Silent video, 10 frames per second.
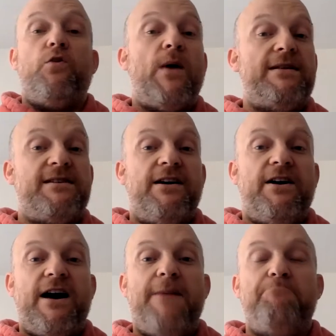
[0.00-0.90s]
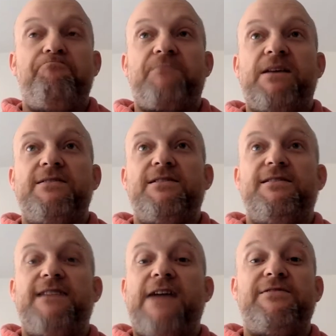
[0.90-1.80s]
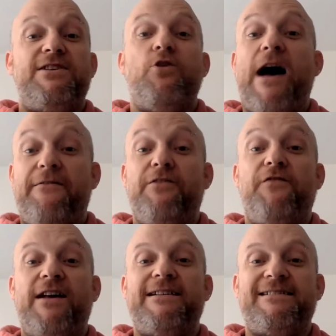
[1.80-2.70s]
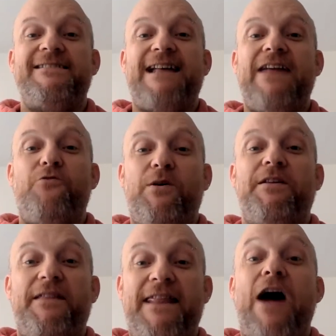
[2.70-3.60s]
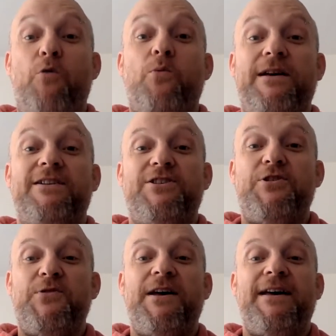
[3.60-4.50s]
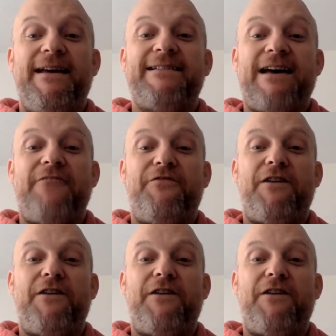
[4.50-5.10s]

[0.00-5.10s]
only way to guarantee not having fun is to tell everyone that now what we're going to do is have